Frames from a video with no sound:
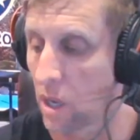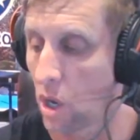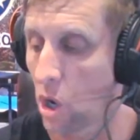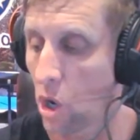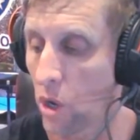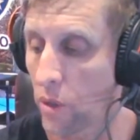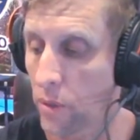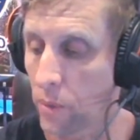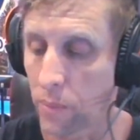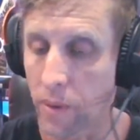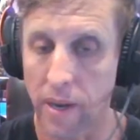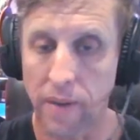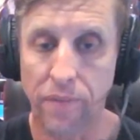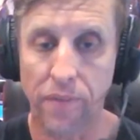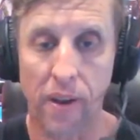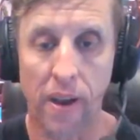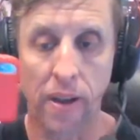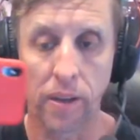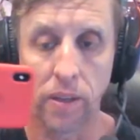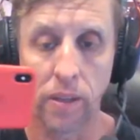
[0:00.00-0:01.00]
on the red
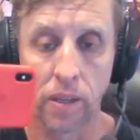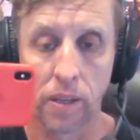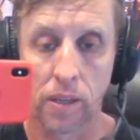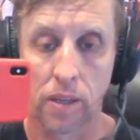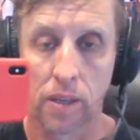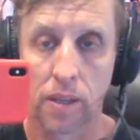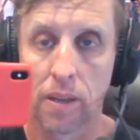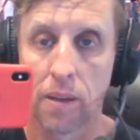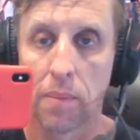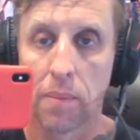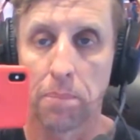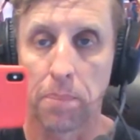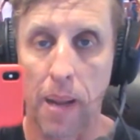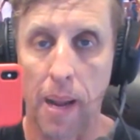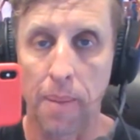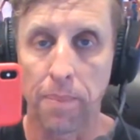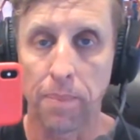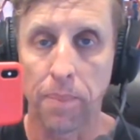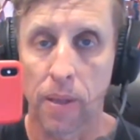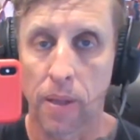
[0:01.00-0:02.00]
phone,
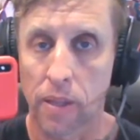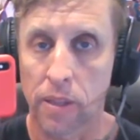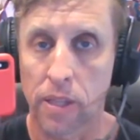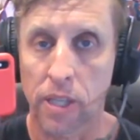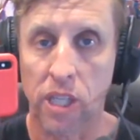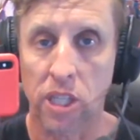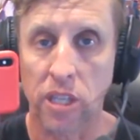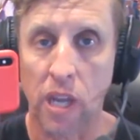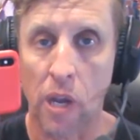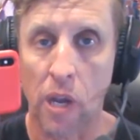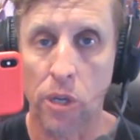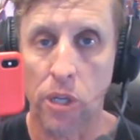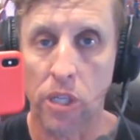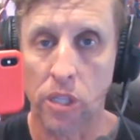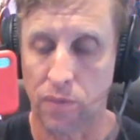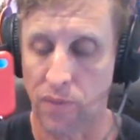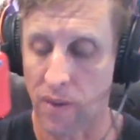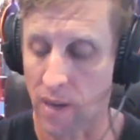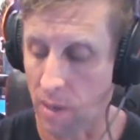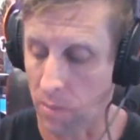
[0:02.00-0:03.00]
bam, the
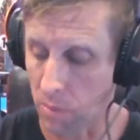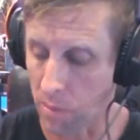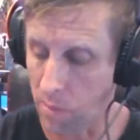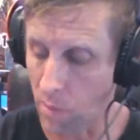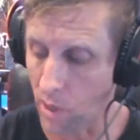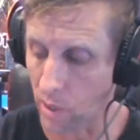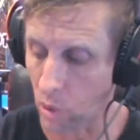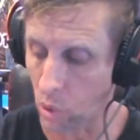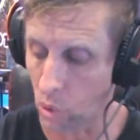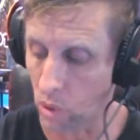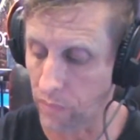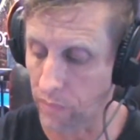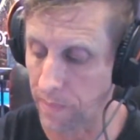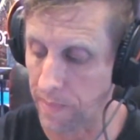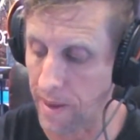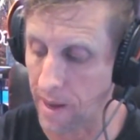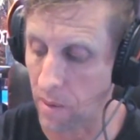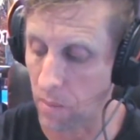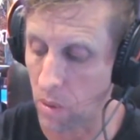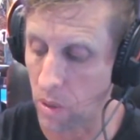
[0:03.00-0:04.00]
Catonius phone, we might call it
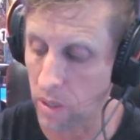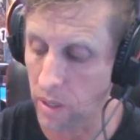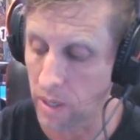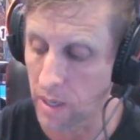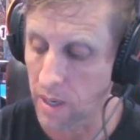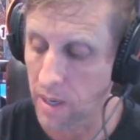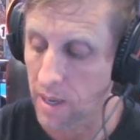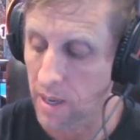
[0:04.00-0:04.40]
from now on.